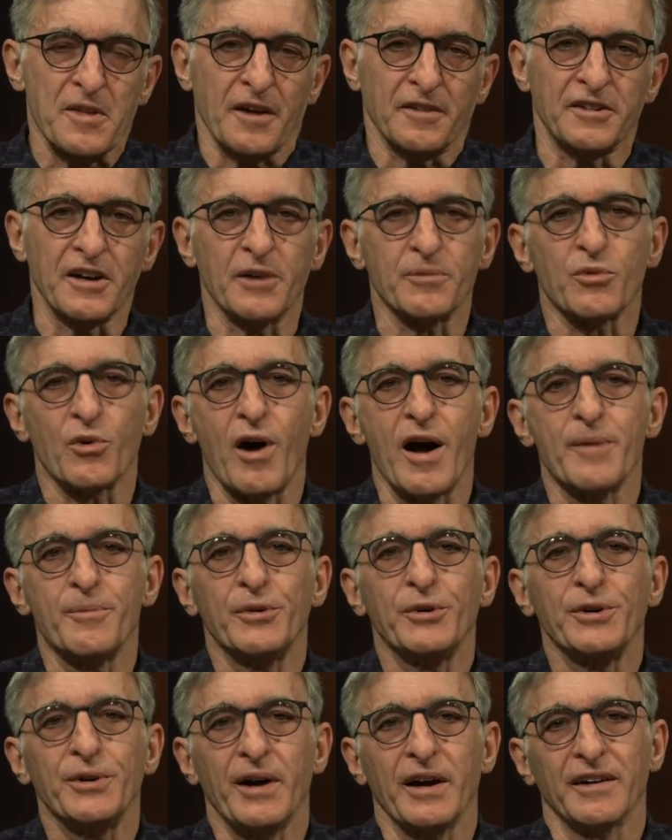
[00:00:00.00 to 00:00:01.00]
Deb
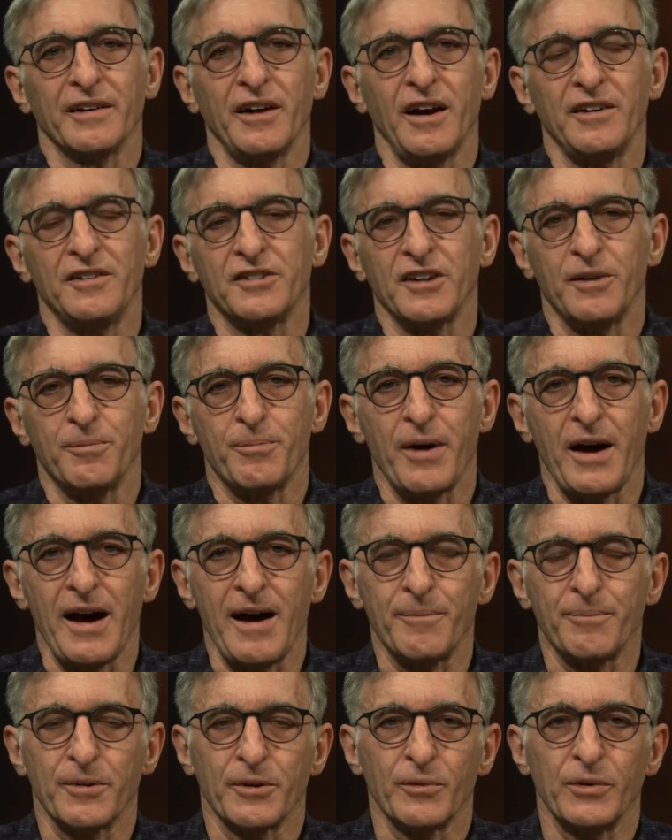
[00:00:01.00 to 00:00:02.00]
Rhymer and A.J.
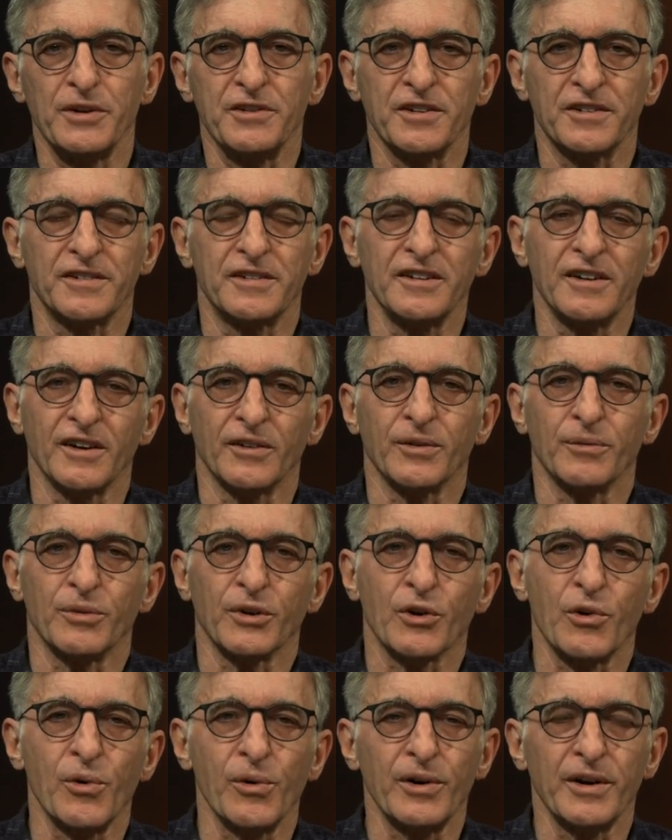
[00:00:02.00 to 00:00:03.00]
Papp, and we just did a
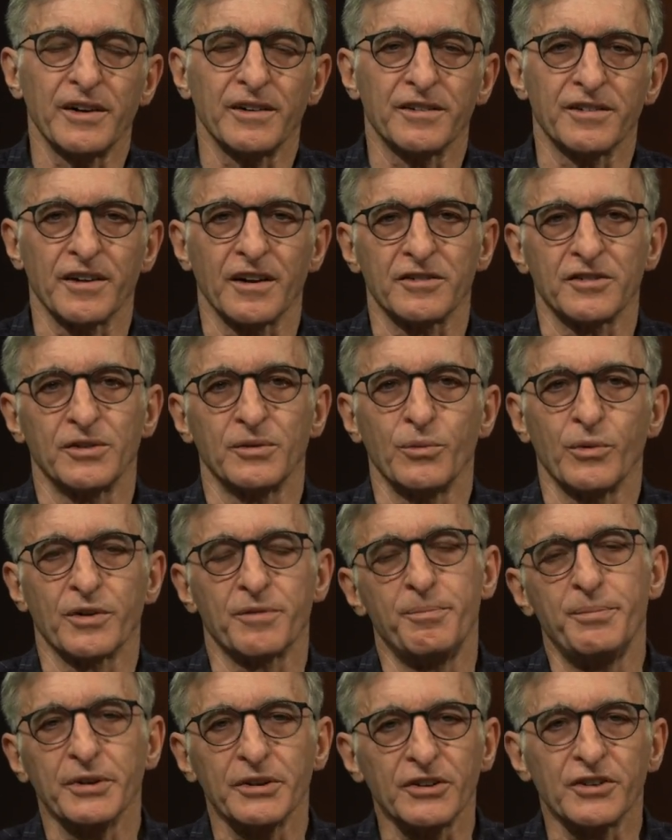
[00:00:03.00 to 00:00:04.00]
recording session
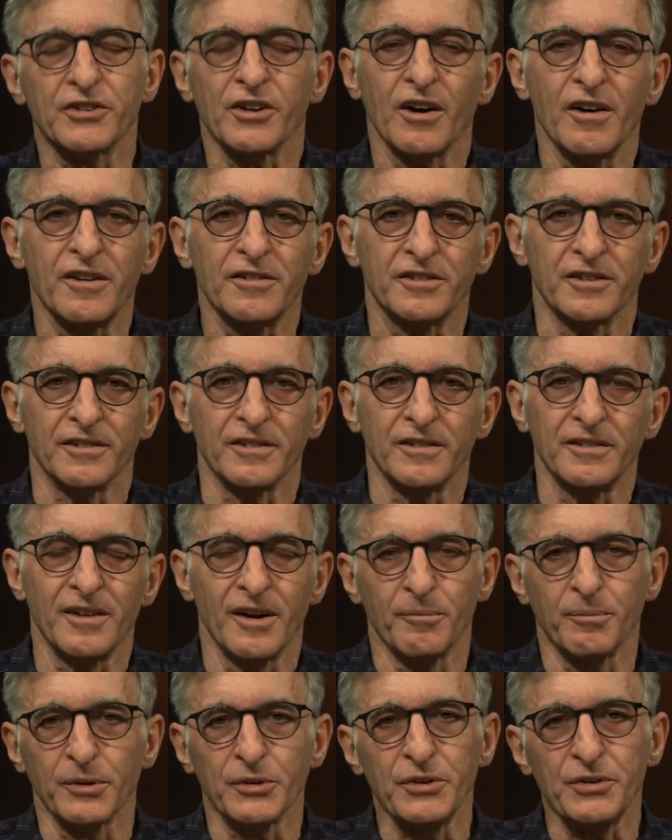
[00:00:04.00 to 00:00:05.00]
with Bill Johnson,
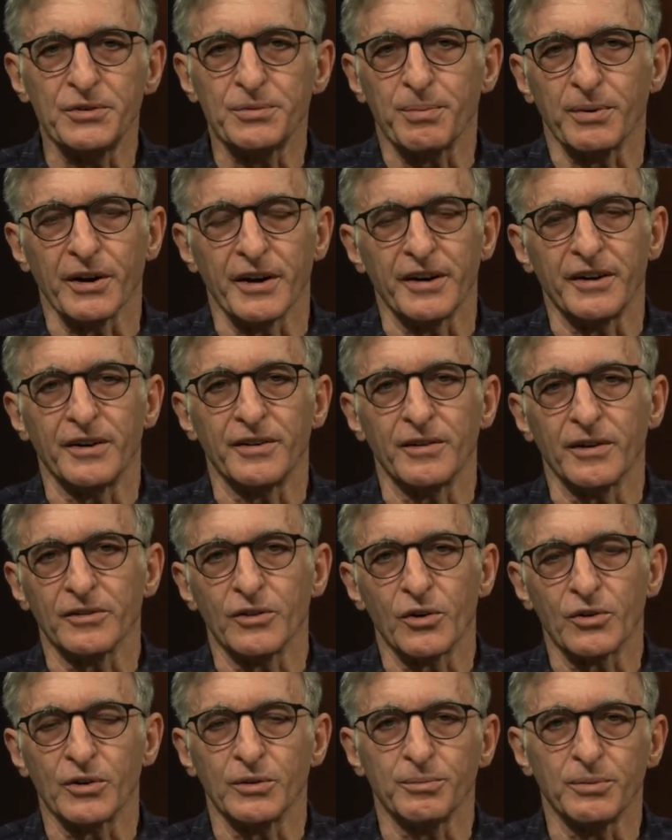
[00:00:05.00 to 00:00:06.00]
blues player, a
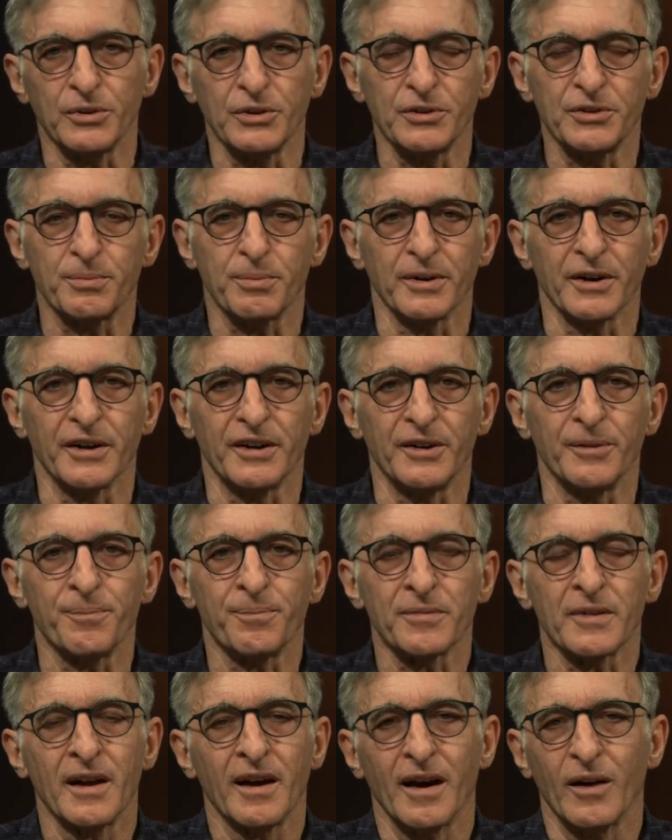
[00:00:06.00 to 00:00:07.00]
local blues player,
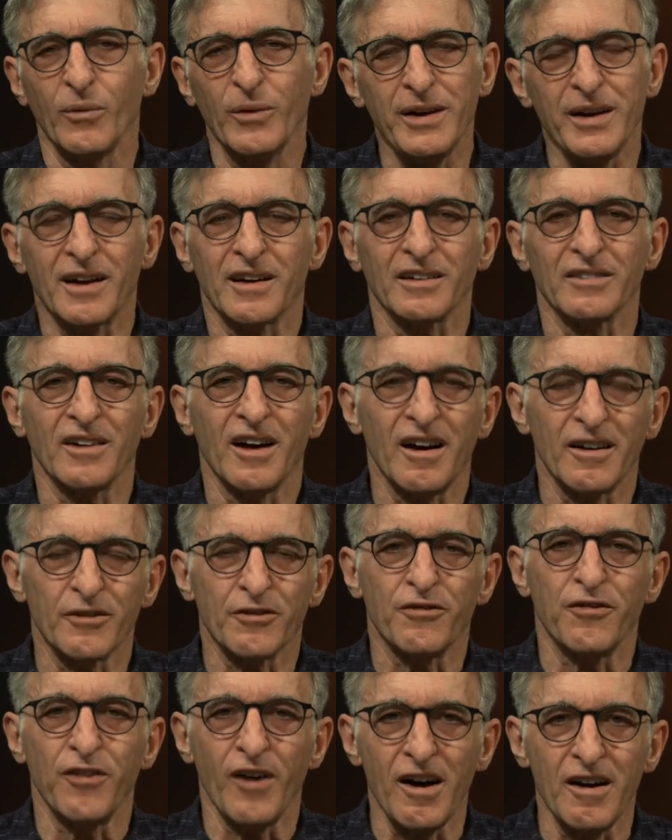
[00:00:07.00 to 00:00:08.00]
and we had a lot of
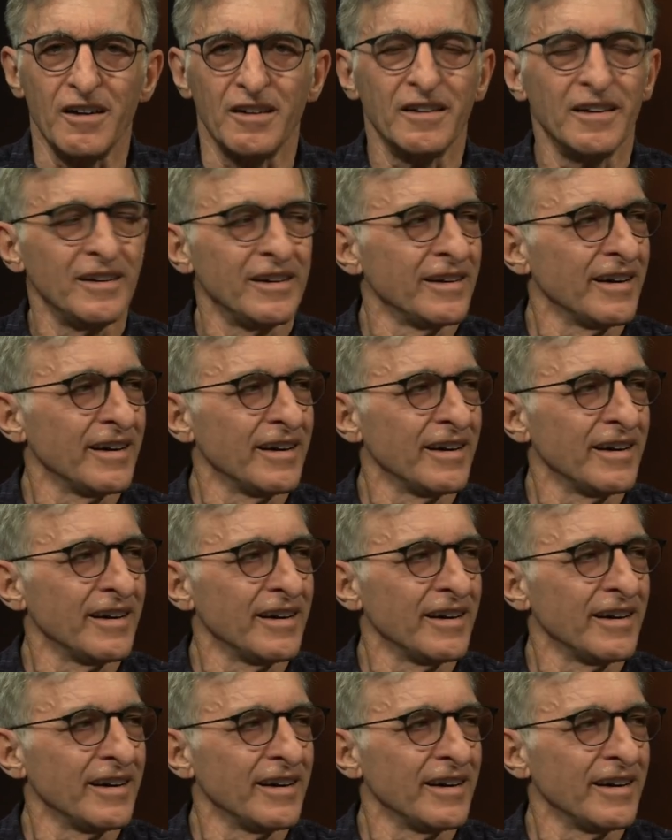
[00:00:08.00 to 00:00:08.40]
fun.